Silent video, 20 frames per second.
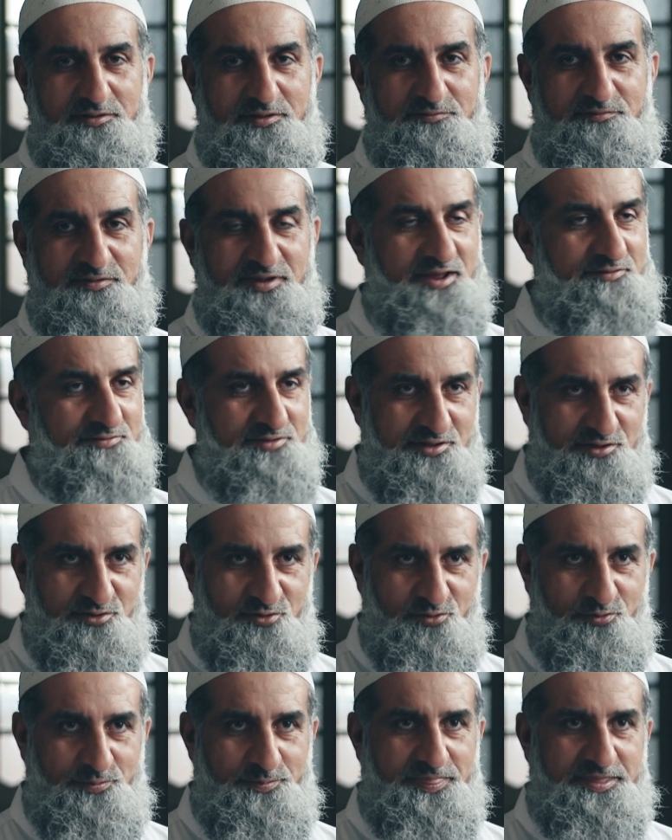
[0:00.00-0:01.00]
wherever they
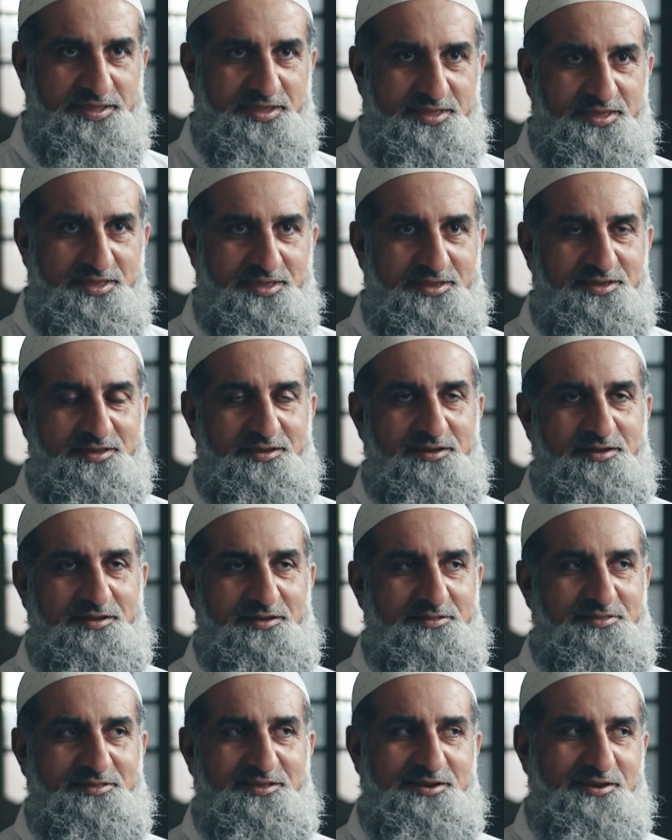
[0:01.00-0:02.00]
go,
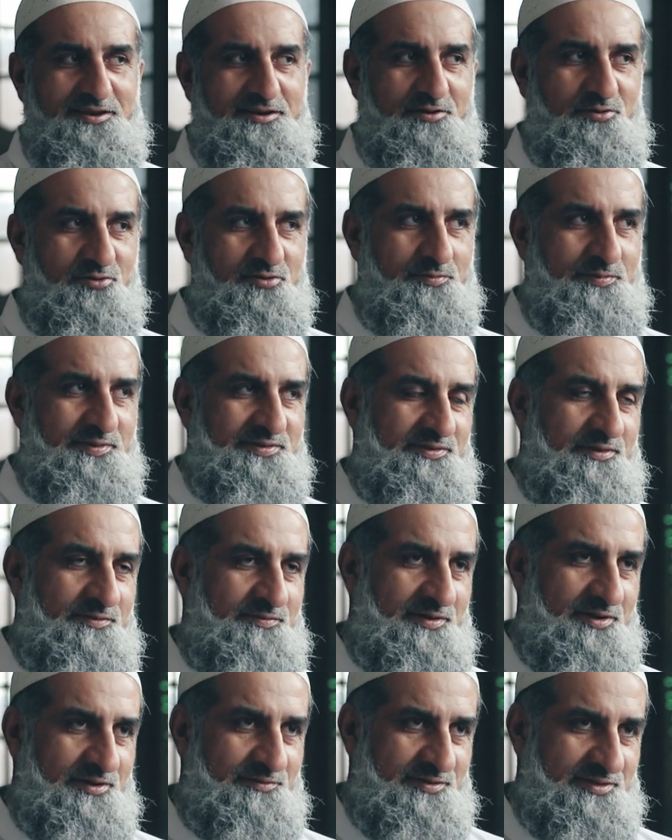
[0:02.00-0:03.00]
they didn't look
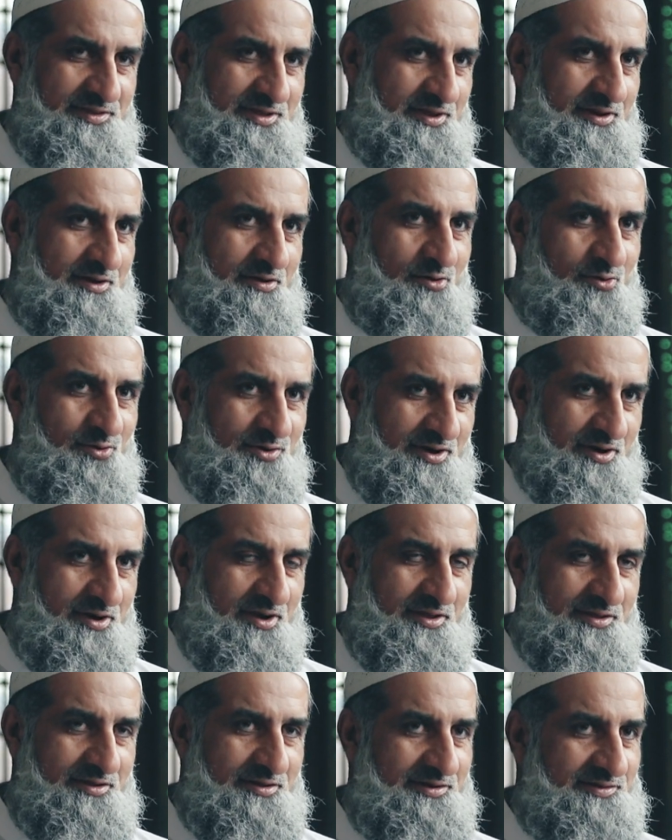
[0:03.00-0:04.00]
specifically for their own
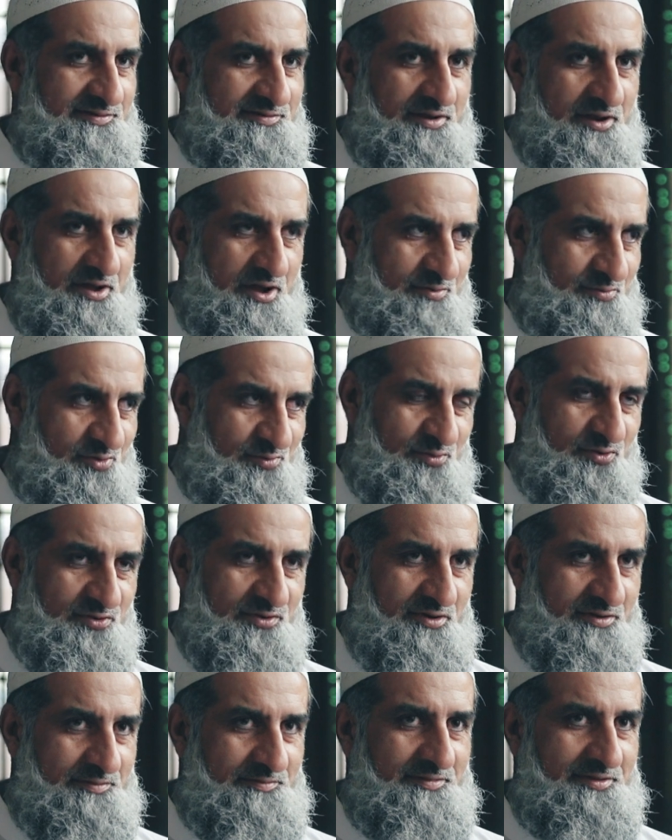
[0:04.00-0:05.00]
religion, Islam or
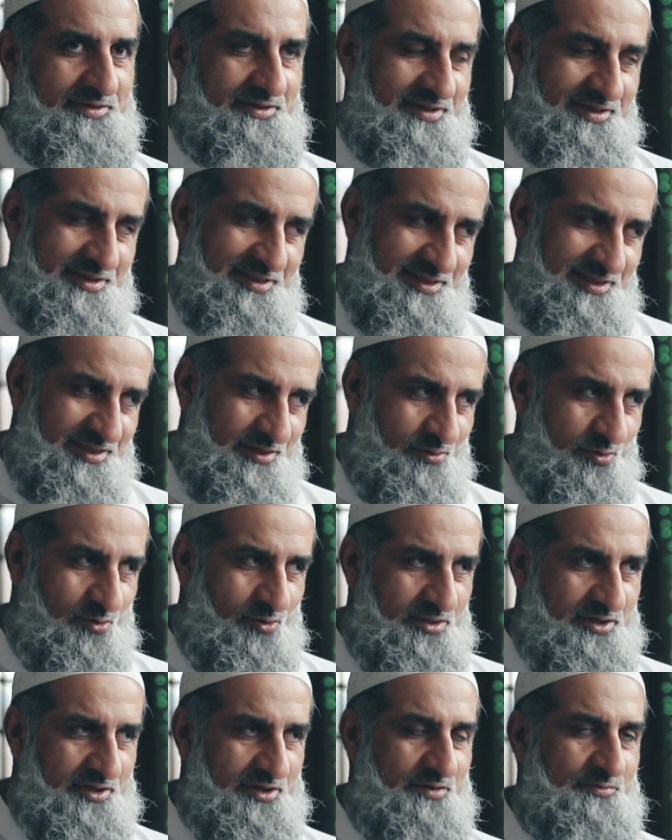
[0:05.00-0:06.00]
Muslim.
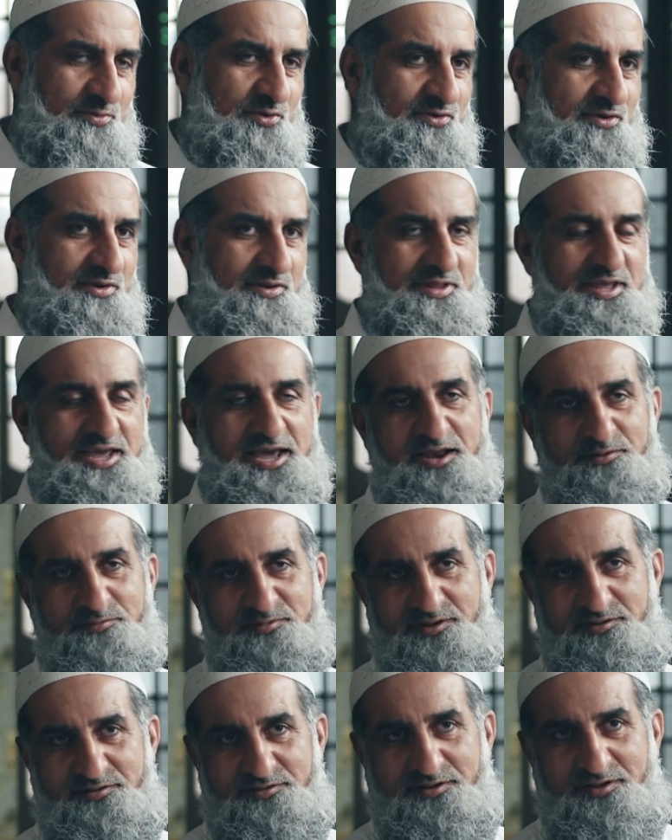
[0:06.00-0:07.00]
All the community, they helped
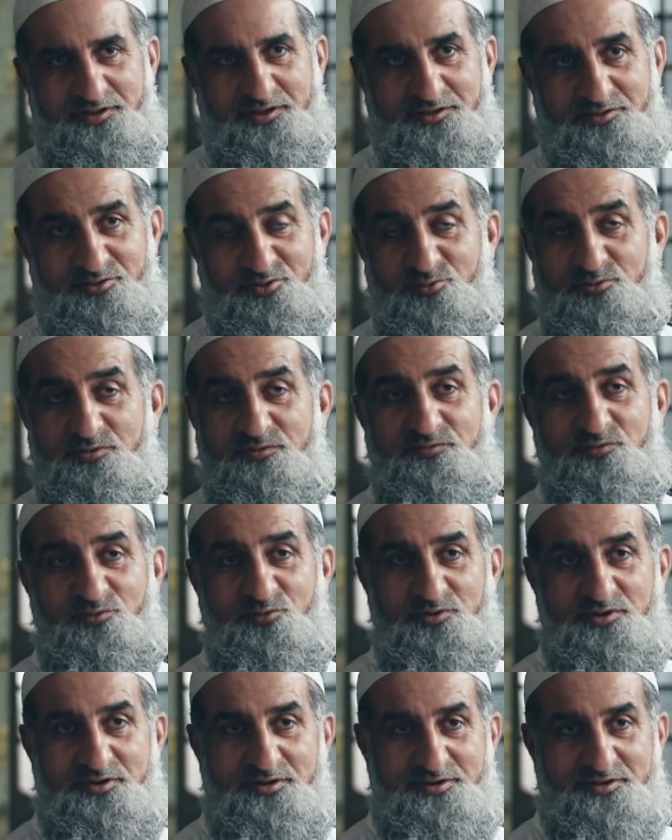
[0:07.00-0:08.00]
them through the
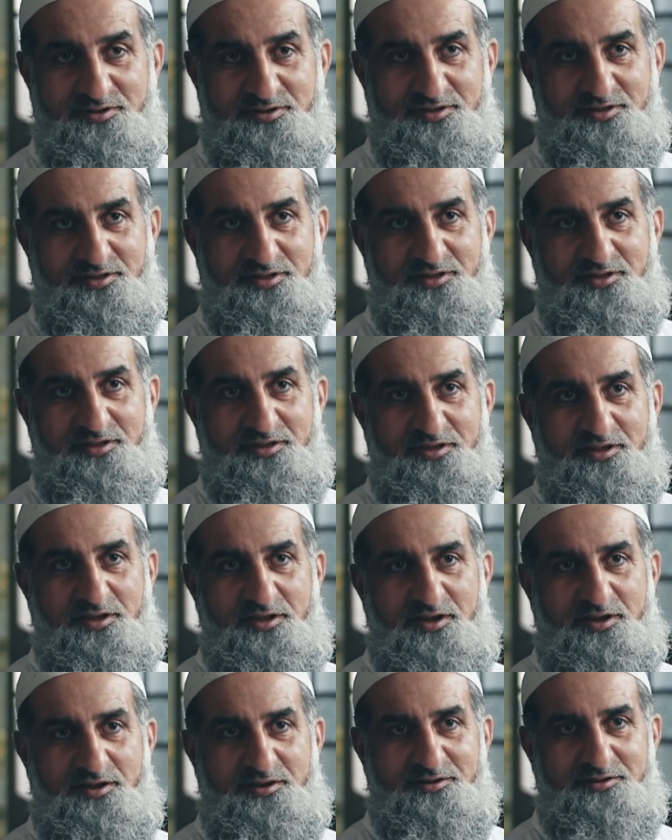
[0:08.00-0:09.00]
food.
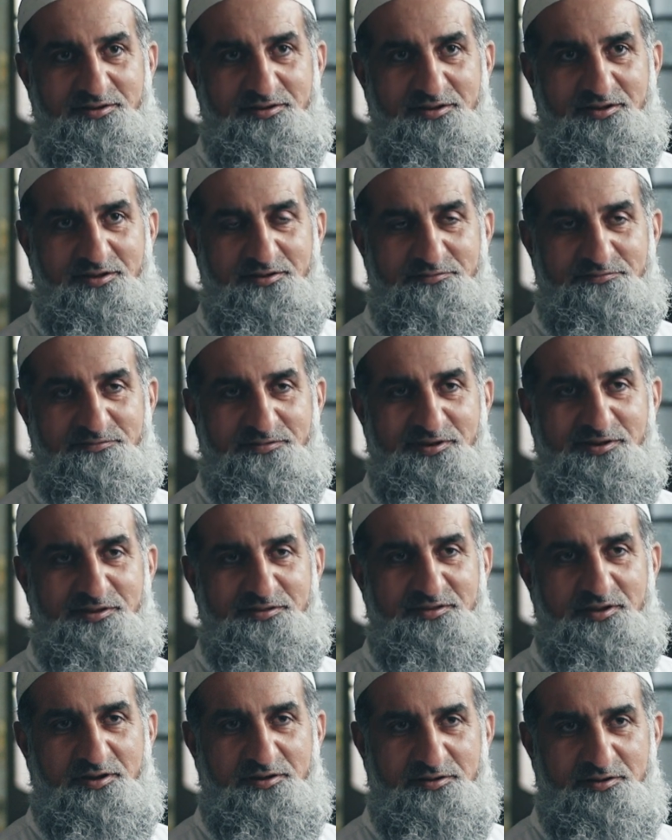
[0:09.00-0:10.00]
and feeding
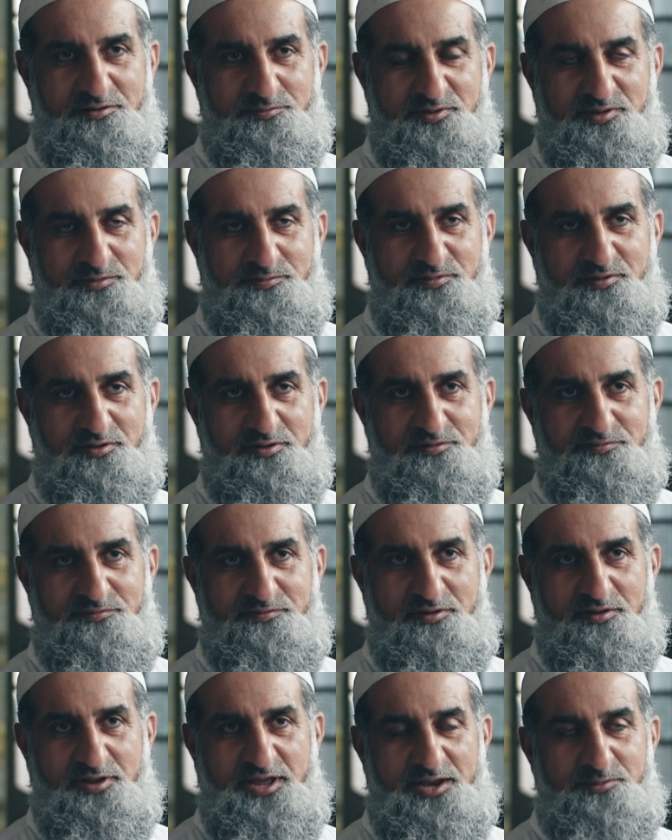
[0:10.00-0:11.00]
the hungry people, of
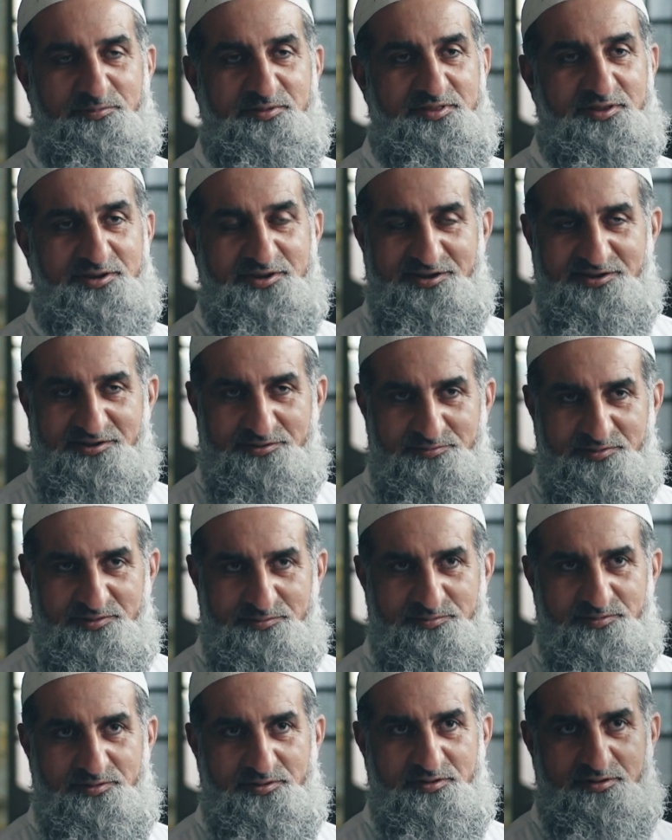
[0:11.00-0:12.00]
helping the needy
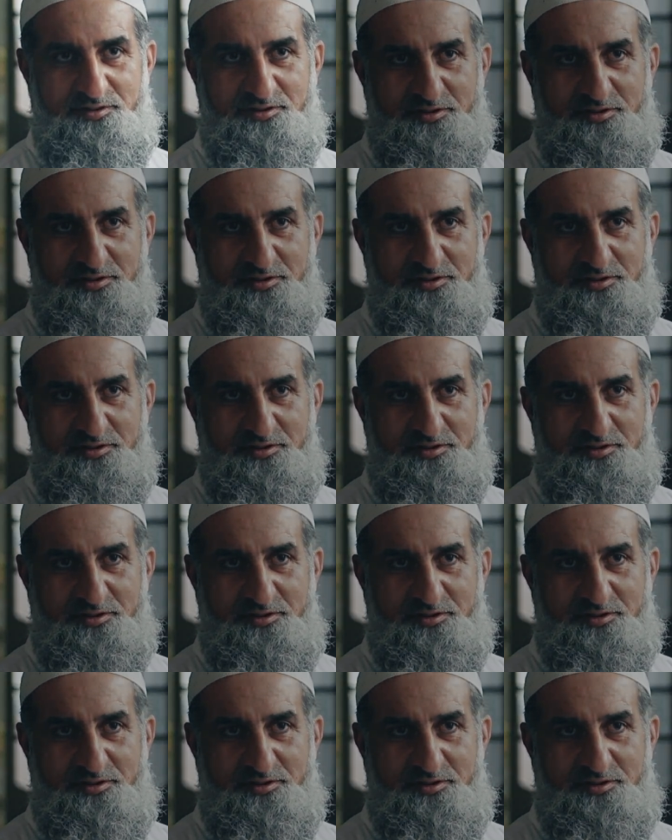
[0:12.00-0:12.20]
people.